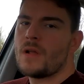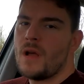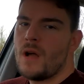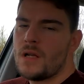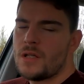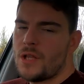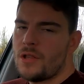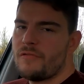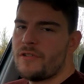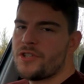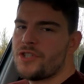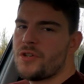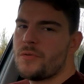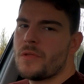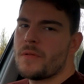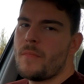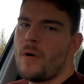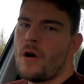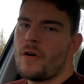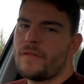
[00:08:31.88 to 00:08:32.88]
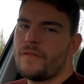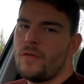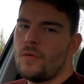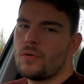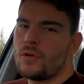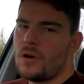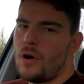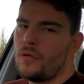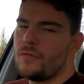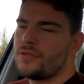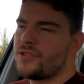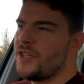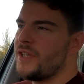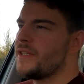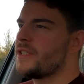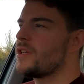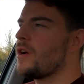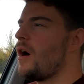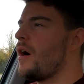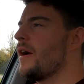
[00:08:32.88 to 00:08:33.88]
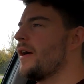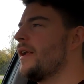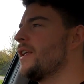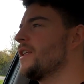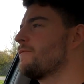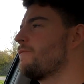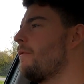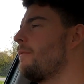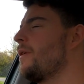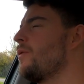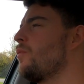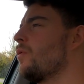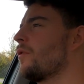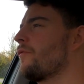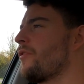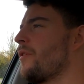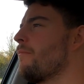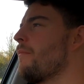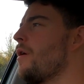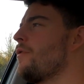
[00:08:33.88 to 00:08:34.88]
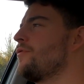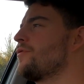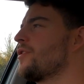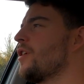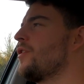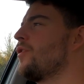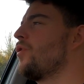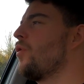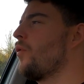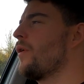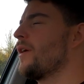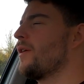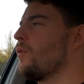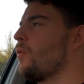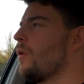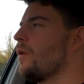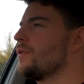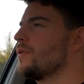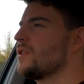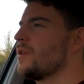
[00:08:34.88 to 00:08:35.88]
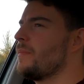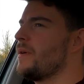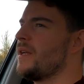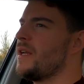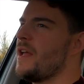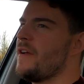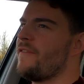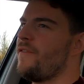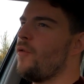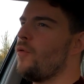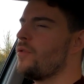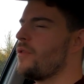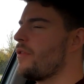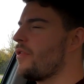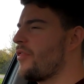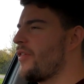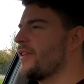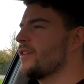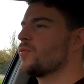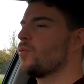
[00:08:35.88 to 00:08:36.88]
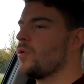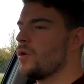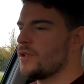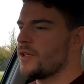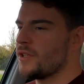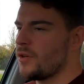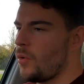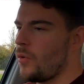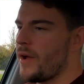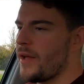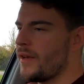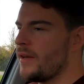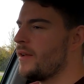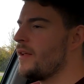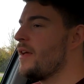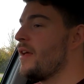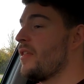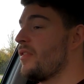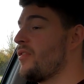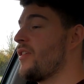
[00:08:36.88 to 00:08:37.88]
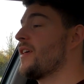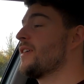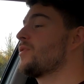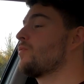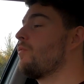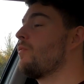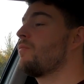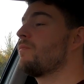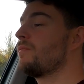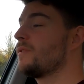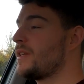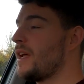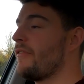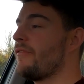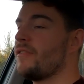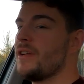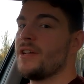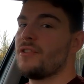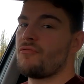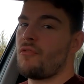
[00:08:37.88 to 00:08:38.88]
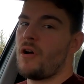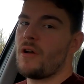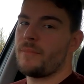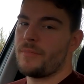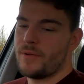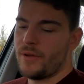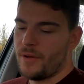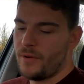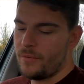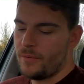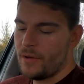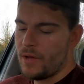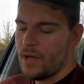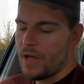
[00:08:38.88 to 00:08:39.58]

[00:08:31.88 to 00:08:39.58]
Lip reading: Another issue with the Mark IV Golf GTI, it's probably one of the most annoying ones. I mean, if all the other things weren't annoying, this will definitely gripe you.